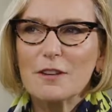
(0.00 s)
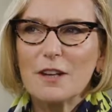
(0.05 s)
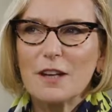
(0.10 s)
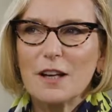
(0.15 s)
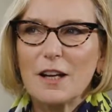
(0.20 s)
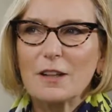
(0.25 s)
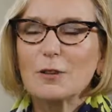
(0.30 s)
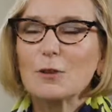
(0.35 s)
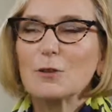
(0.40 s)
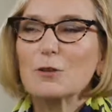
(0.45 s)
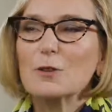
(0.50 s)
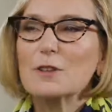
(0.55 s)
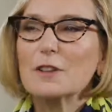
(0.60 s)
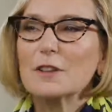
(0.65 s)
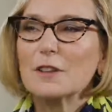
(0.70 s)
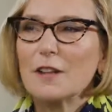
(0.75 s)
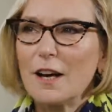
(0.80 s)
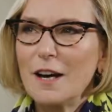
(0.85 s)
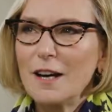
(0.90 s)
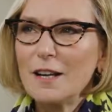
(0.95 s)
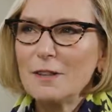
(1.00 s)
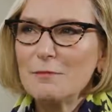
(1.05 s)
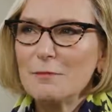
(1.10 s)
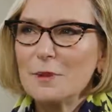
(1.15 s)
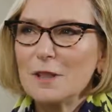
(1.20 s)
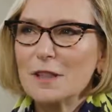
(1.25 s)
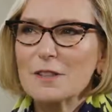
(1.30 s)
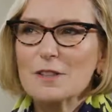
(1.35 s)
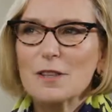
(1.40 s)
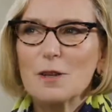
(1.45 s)
and I learned a lot
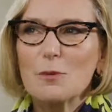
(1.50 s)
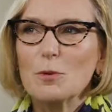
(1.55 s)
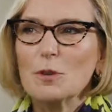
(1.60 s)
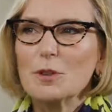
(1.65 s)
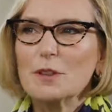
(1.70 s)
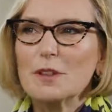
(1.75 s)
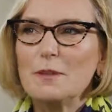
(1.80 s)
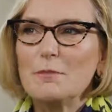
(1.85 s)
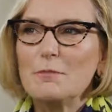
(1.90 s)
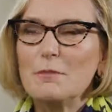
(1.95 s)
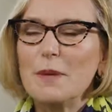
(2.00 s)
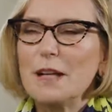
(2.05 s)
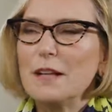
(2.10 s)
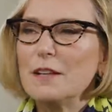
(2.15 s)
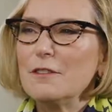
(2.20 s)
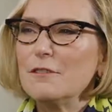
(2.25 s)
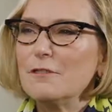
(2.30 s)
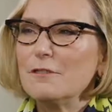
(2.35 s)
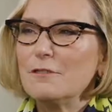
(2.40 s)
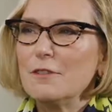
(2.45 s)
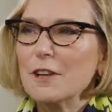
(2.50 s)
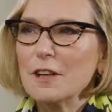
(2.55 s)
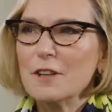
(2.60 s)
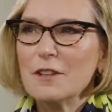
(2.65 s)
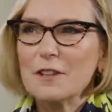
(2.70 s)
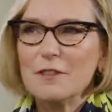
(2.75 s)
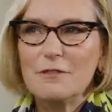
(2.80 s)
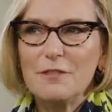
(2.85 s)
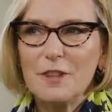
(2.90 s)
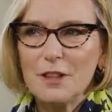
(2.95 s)
because I worked in many
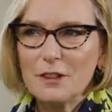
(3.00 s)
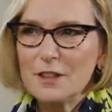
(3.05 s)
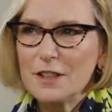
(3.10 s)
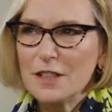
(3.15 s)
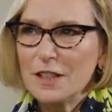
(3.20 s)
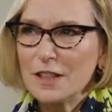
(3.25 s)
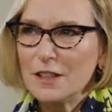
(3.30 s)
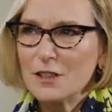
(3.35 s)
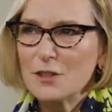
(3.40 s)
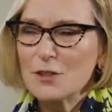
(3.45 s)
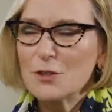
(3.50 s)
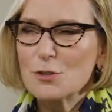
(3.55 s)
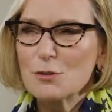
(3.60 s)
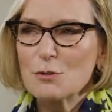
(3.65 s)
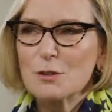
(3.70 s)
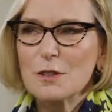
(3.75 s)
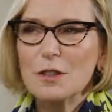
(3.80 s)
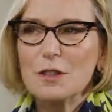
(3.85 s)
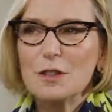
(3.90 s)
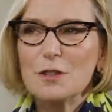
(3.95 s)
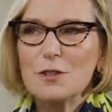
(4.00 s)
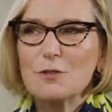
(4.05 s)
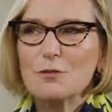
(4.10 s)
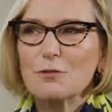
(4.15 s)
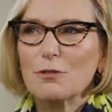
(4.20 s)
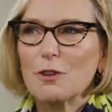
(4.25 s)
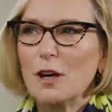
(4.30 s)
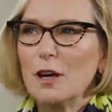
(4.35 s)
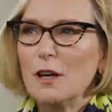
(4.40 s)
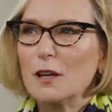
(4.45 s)
very varied industries,
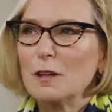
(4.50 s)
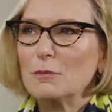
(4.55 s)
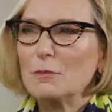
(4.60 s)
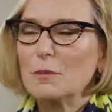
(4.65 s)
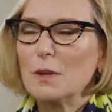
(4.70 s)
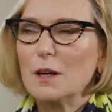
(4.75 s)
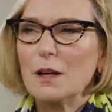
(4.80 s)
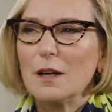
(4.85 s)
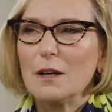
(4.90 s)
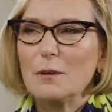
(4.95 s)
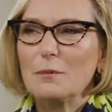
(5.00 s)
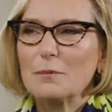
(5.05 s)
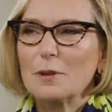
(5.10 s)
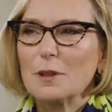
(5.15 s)
from um,